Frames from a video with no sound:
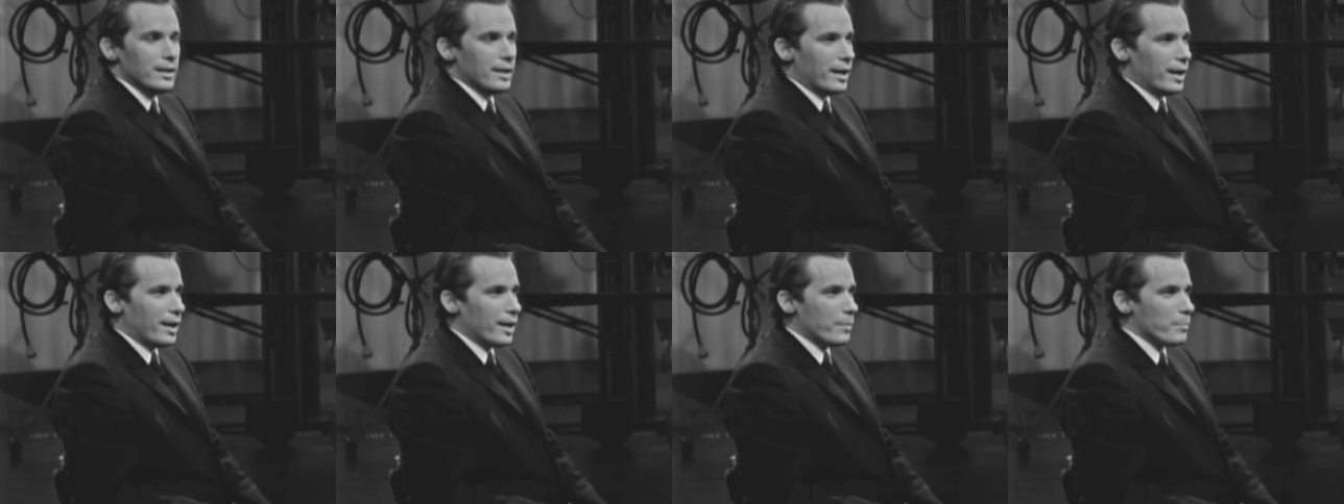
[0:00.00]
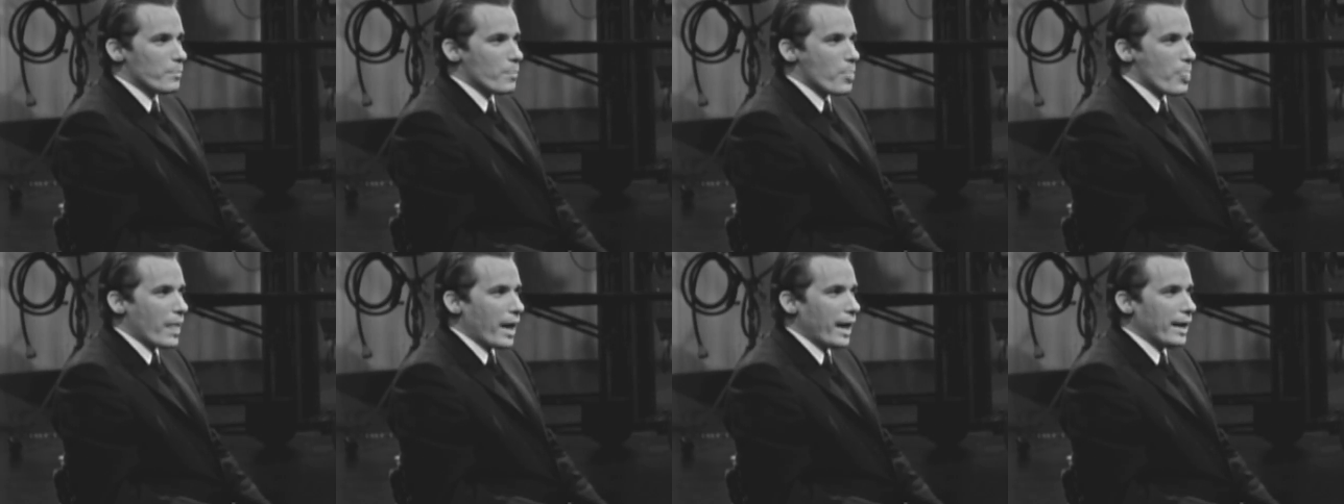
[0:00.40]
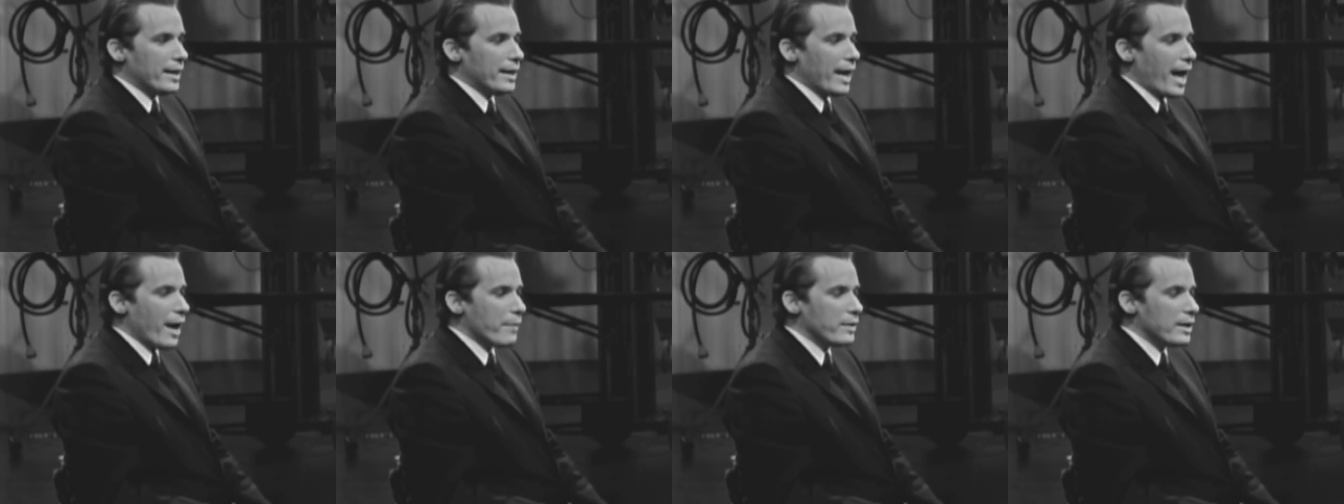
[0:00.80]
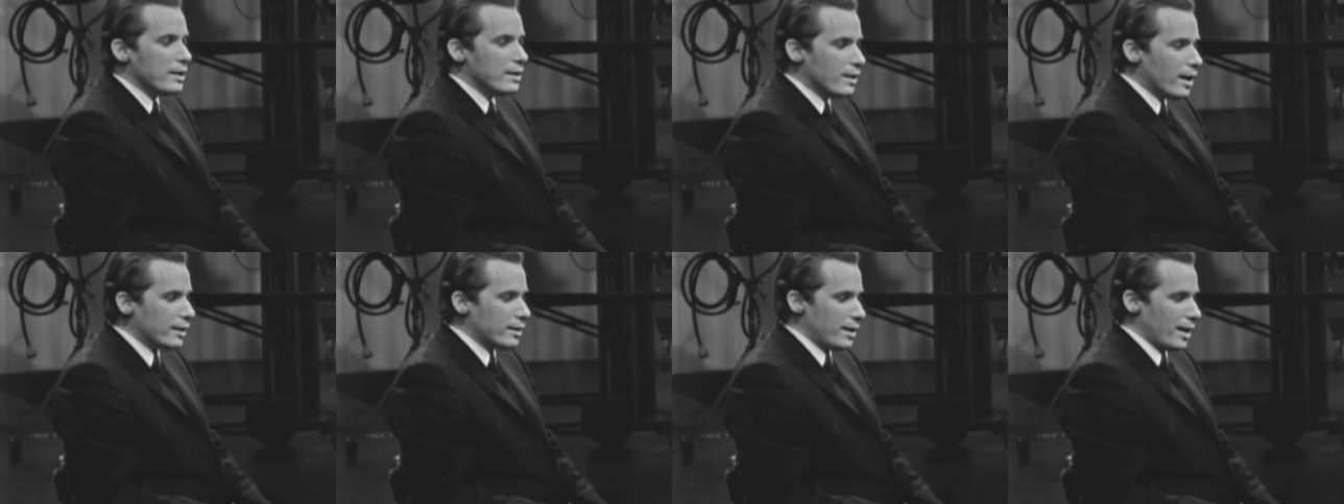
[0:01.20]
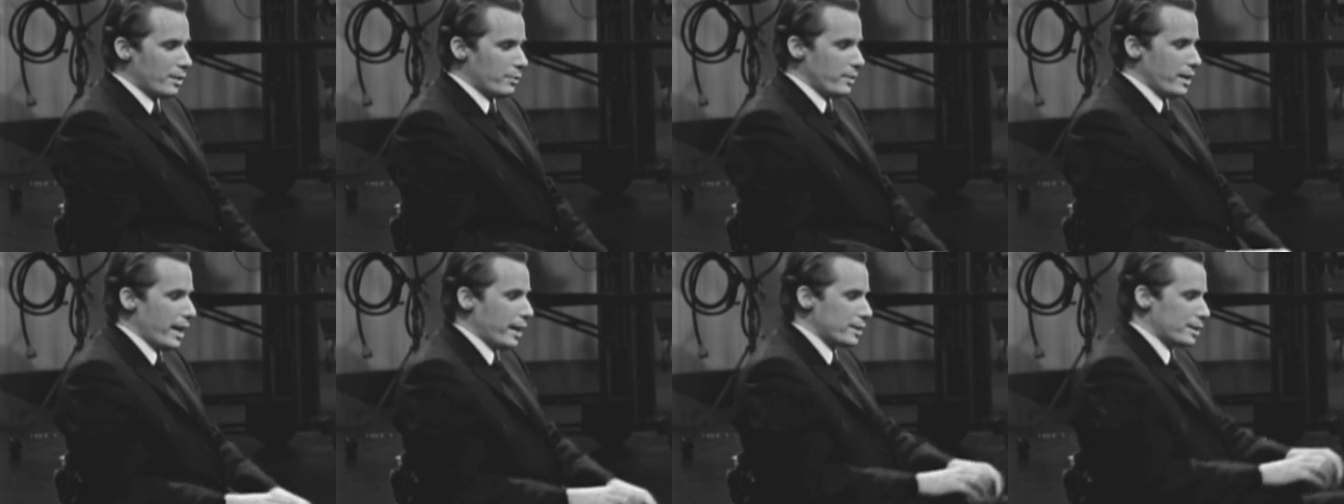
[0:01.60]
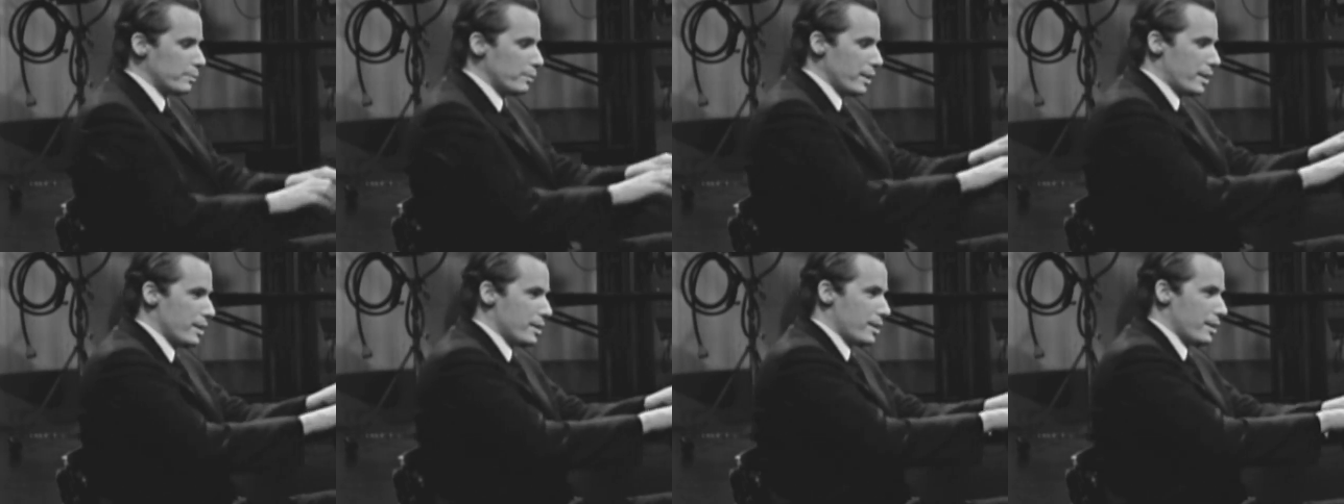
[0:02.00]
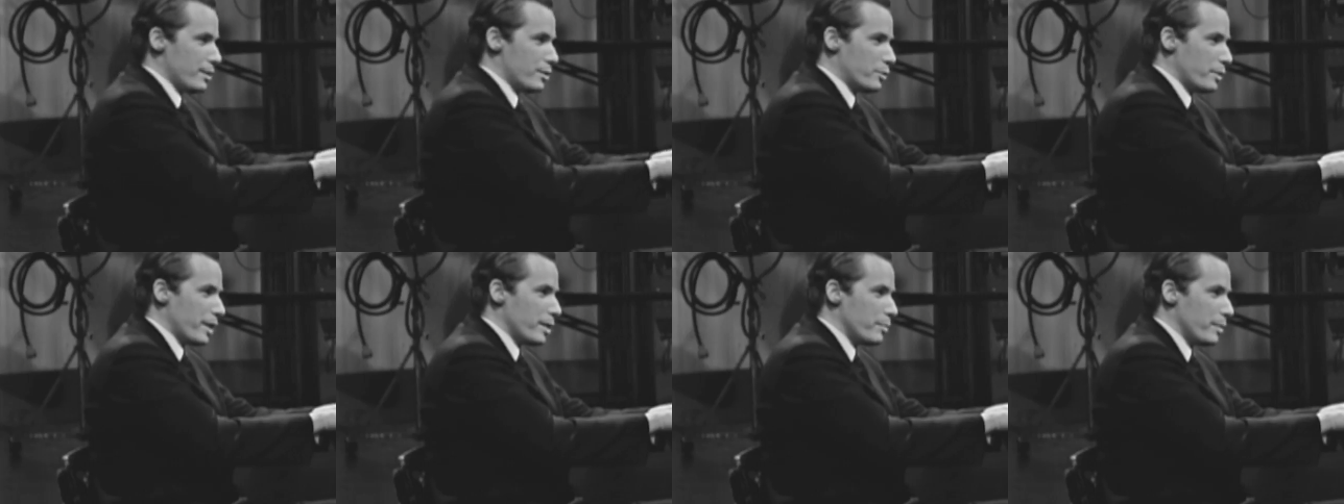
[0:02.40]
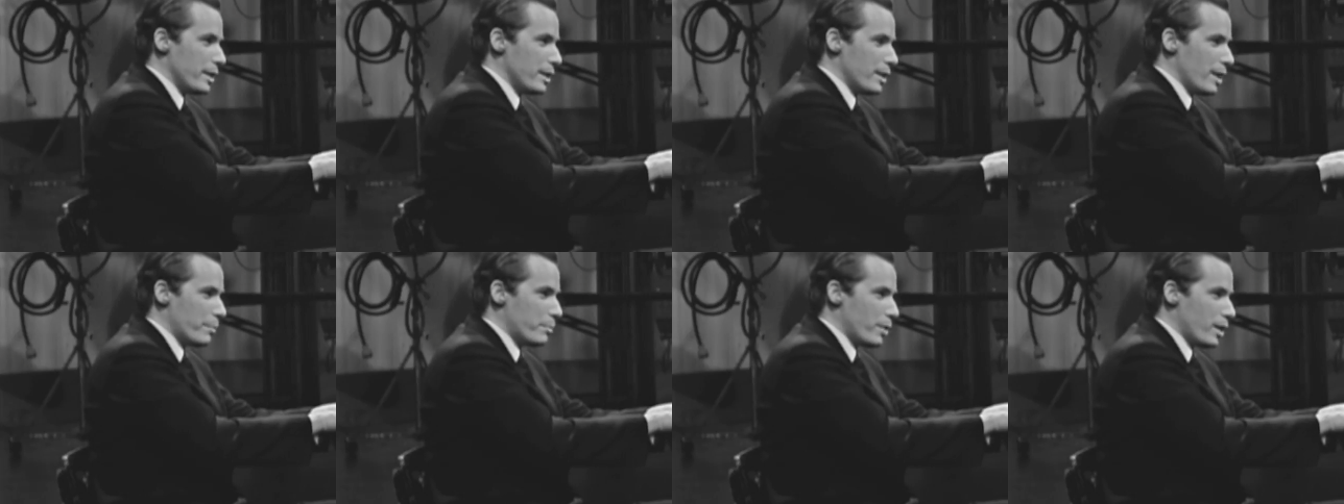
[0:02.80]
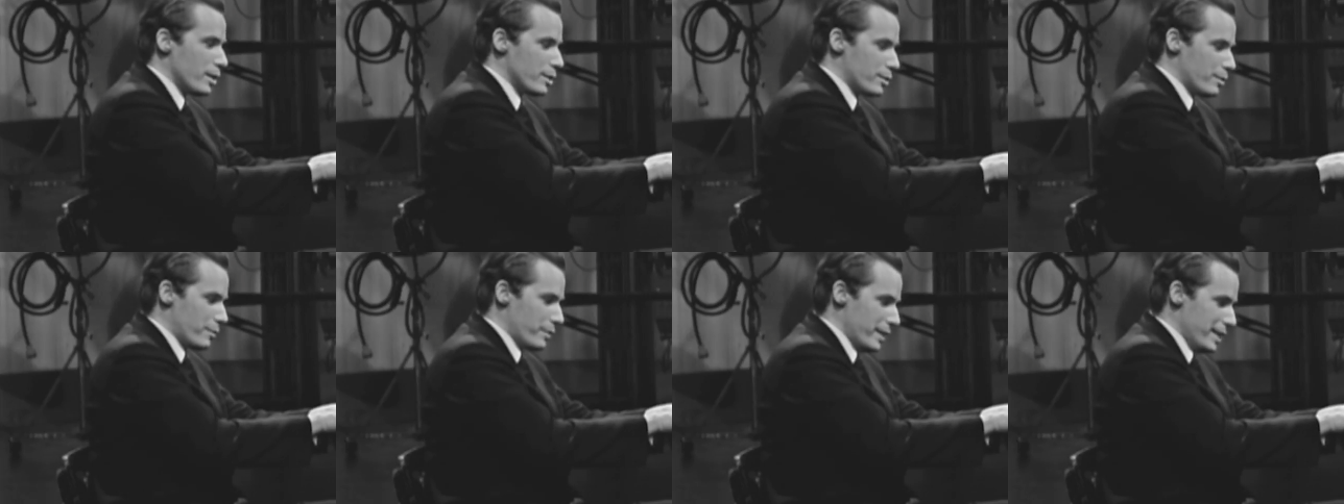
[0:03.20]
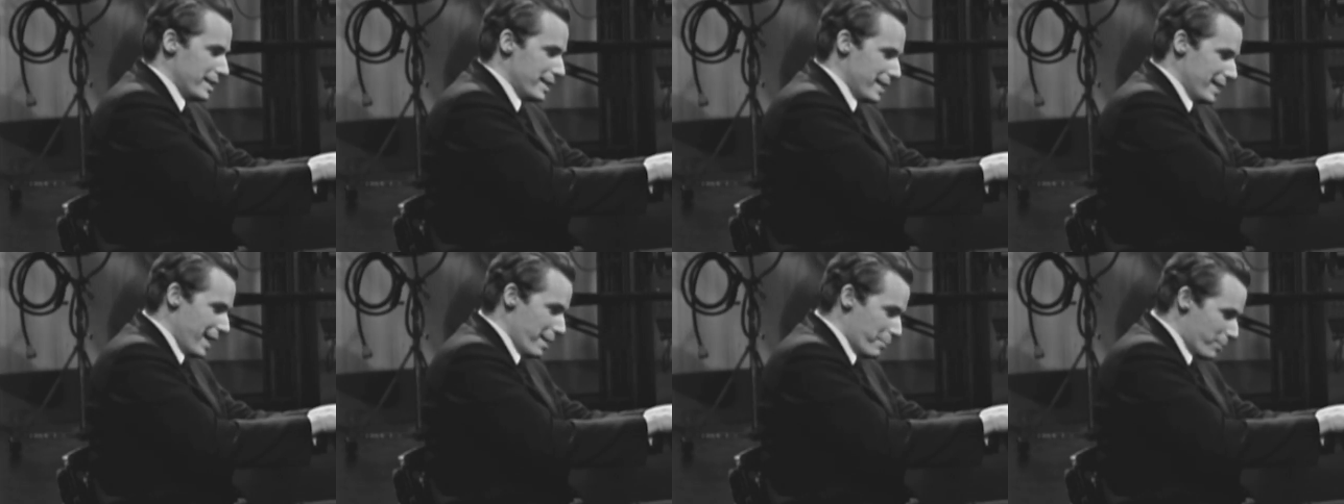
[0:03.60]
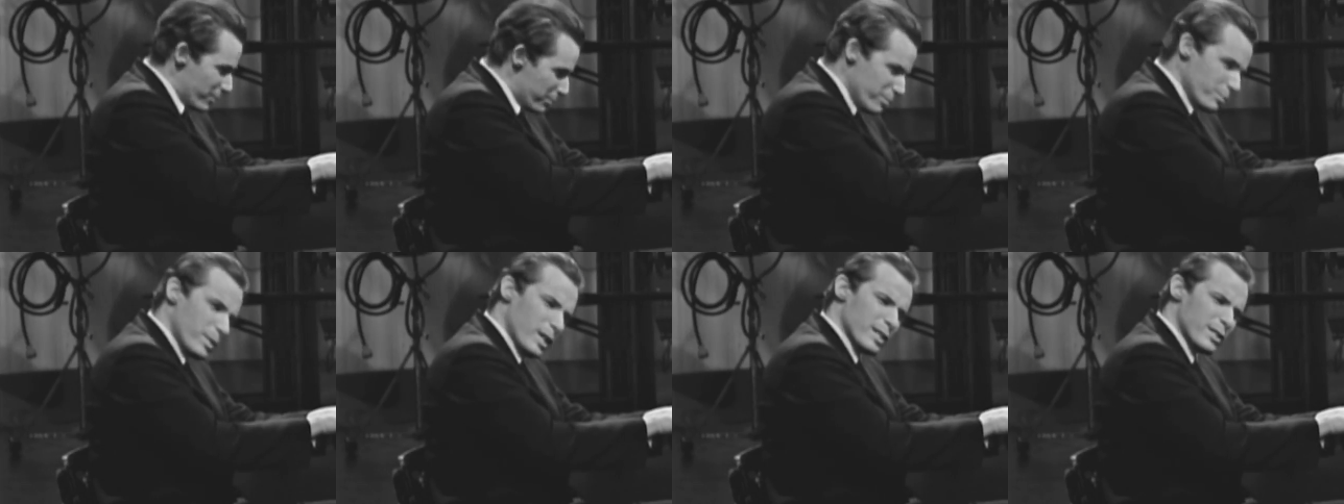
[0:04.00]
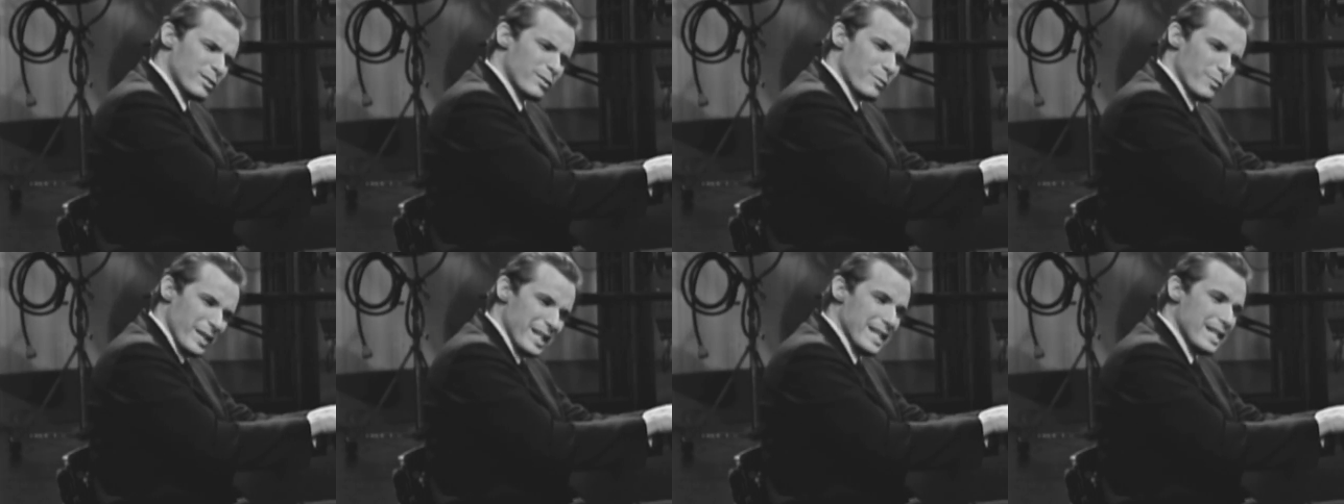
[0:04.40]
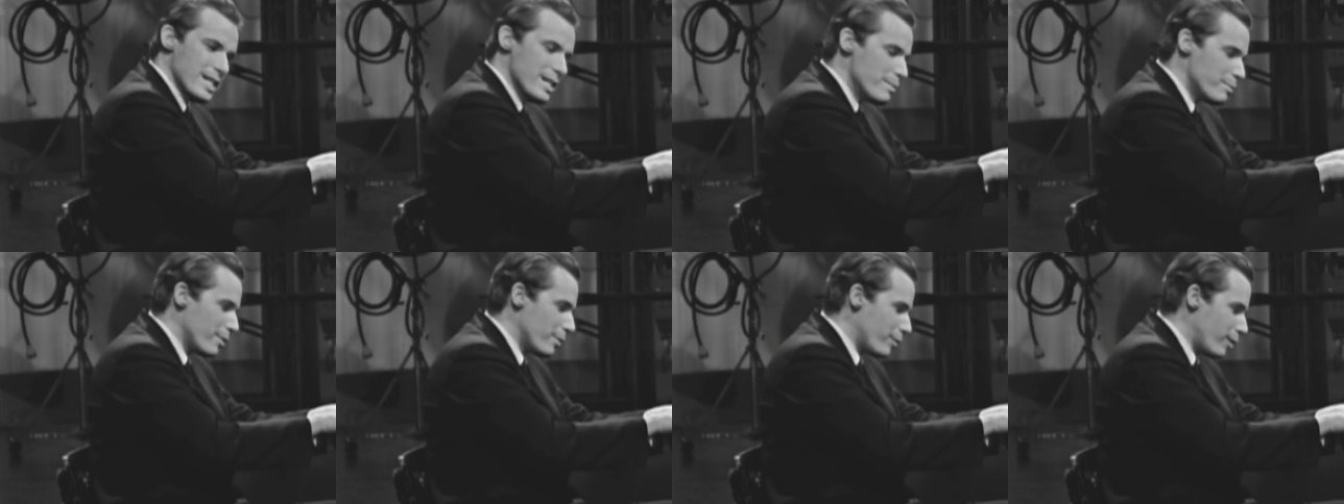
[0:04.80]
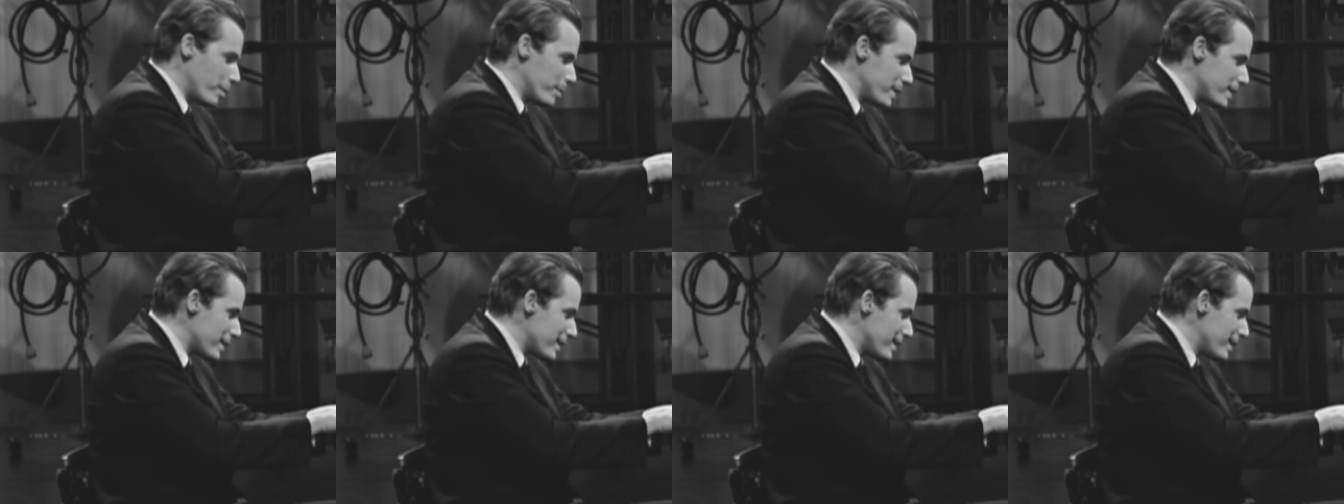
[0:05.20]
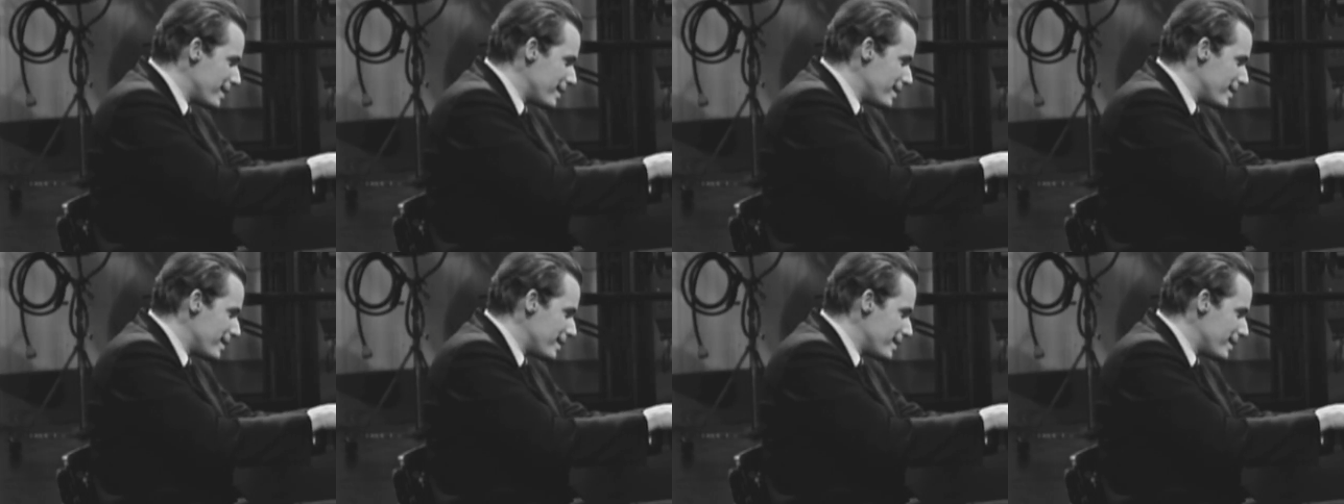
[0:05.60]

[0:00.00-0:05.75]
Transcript: And having got that reaction with this incredibly apostrophied performance,